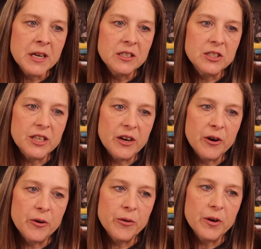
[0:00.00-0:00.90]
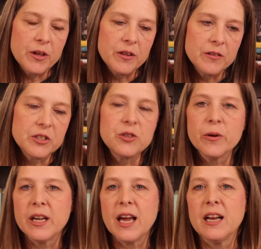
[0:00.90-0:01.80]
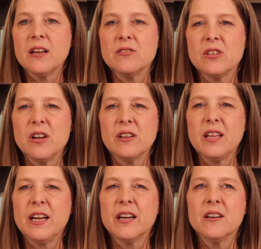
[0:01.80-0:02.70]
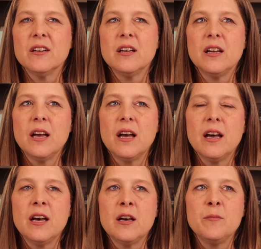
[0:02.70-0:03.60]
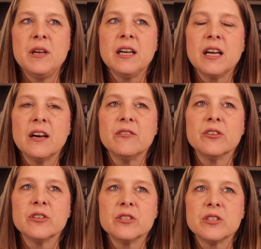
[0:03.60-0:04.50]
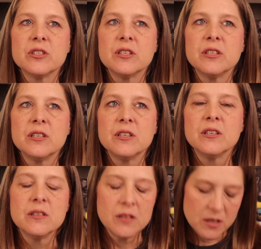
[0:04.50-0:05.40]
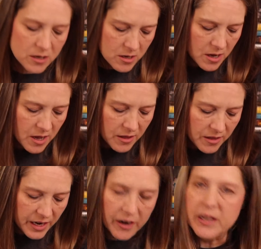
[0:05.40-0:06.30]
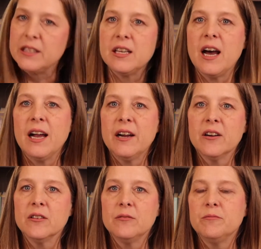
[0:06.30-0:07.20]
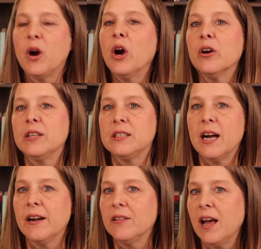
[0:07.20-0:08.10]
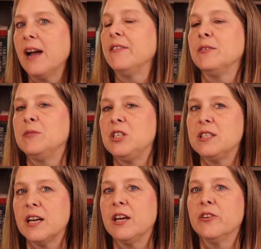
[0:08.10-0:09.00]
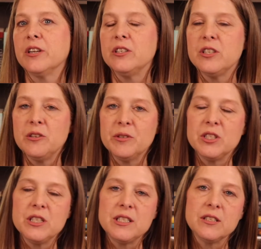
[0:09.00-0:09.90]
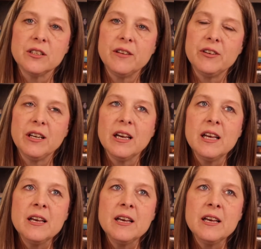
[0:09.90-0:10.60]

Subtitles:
So the story kind of goes along there. It covers her entire life. I mean, she's 102 and she's still living.